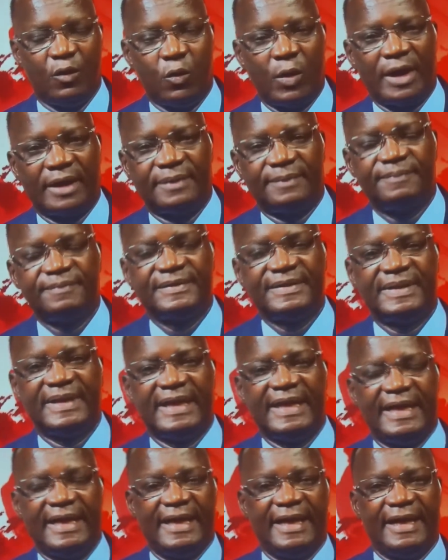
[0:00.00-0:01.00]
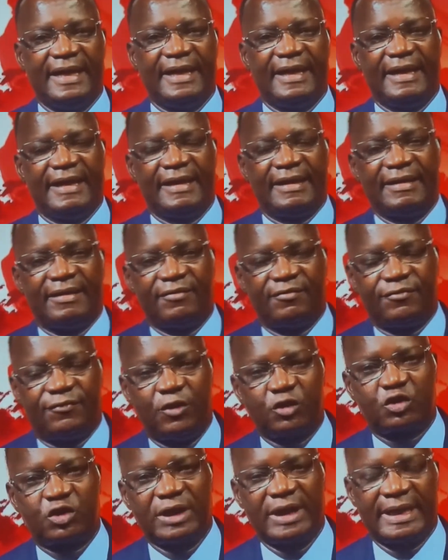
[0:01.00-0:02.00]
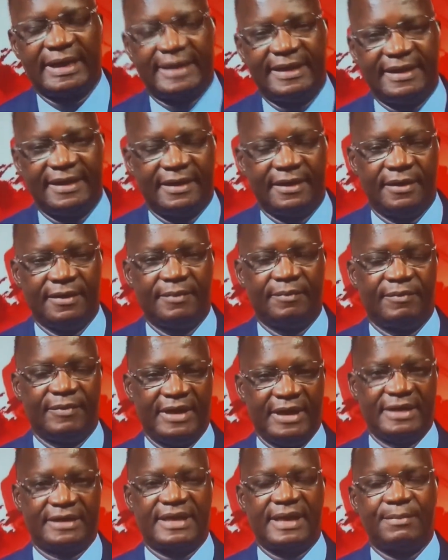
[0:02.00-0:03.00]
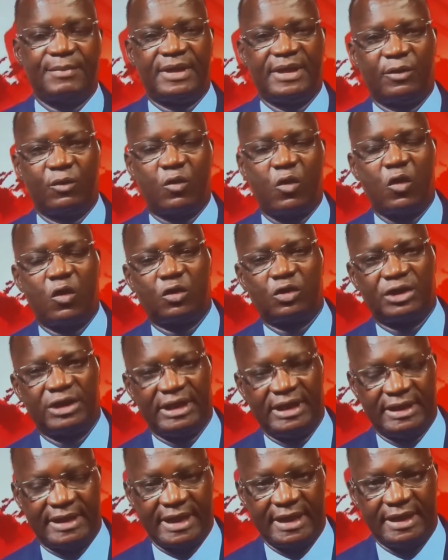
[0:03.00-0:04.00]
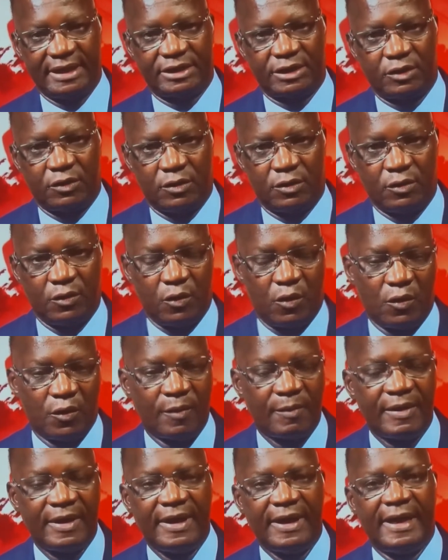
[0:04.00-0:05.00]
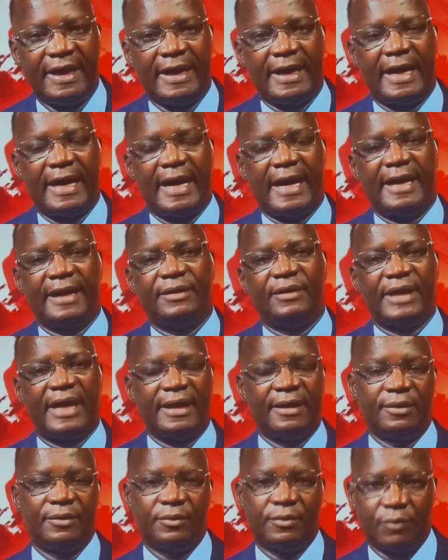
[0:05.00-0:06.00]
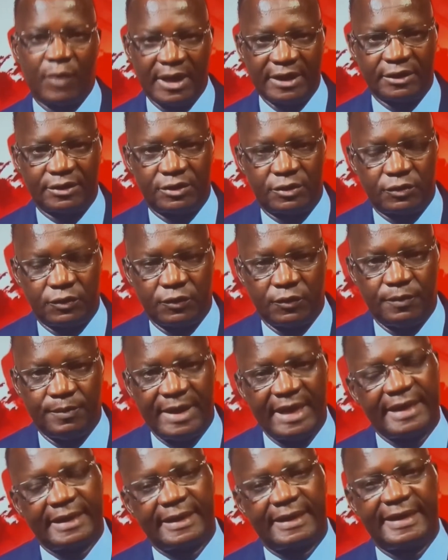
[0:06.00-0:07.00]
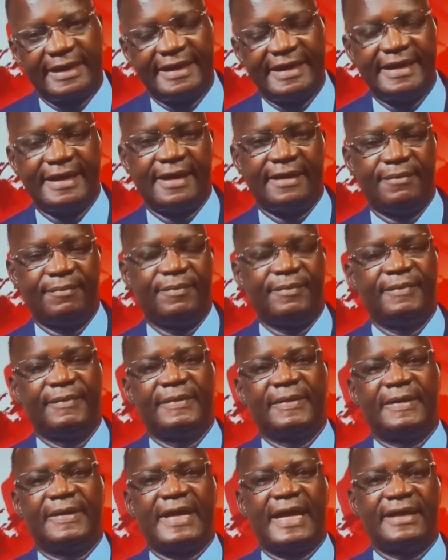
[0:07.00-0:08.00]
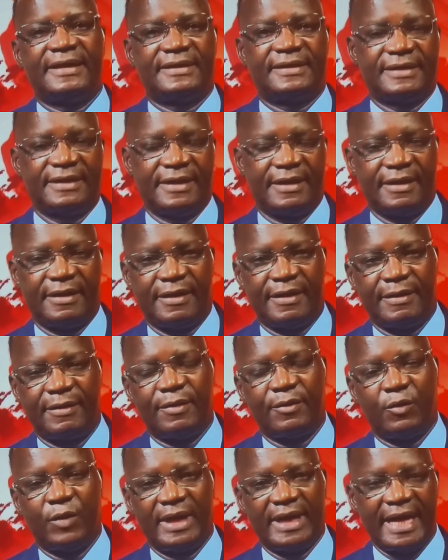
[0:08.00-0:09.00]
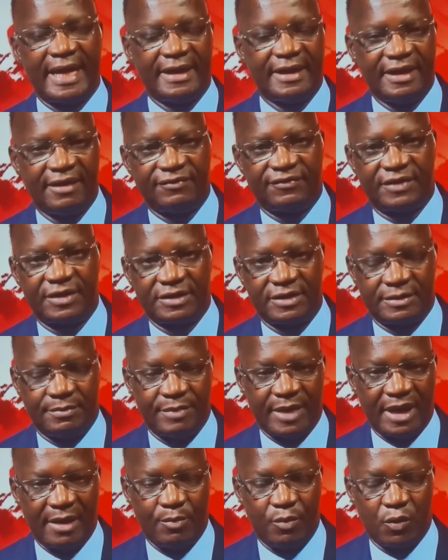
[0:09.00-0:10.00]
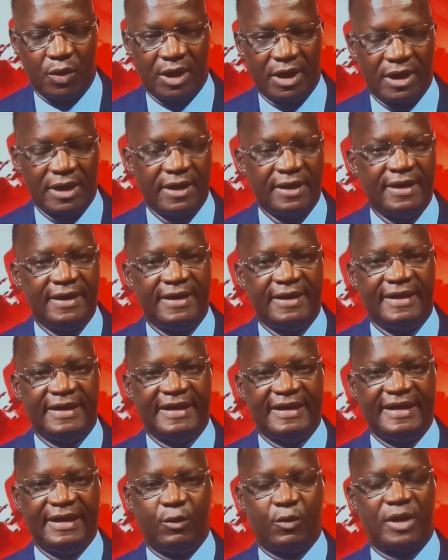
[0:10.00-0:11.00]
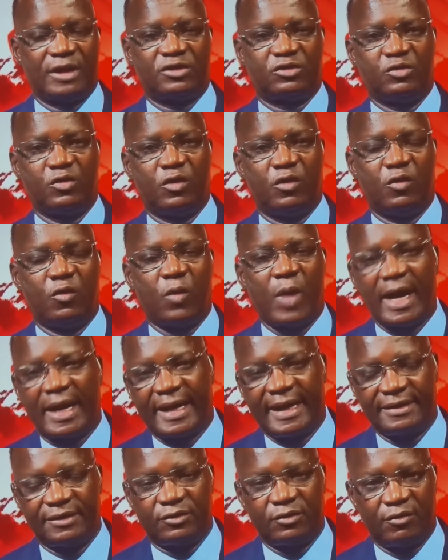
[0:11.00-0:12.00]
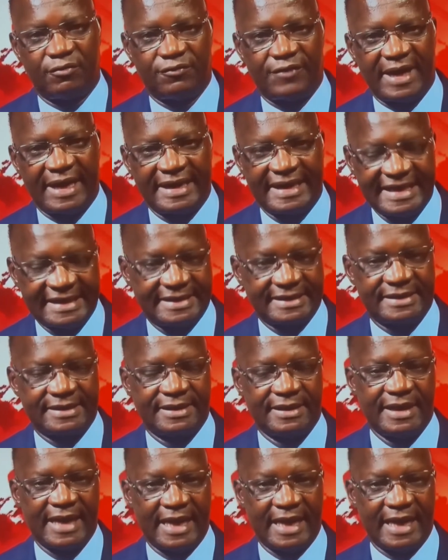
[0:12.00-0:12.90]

Well, fortunately, there's something called international law. I want to make clear that when I left Zimbabwe, there was no warrant of arrest